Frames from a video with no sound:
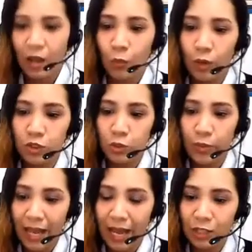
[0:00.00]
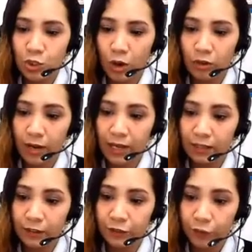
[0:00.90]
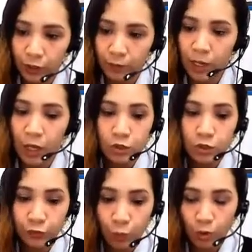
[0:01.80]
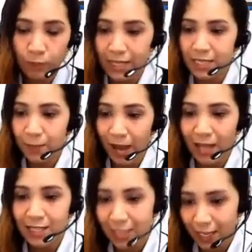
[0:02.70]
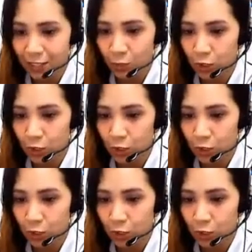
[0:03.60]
What do we add to our regular verb to form its past tense?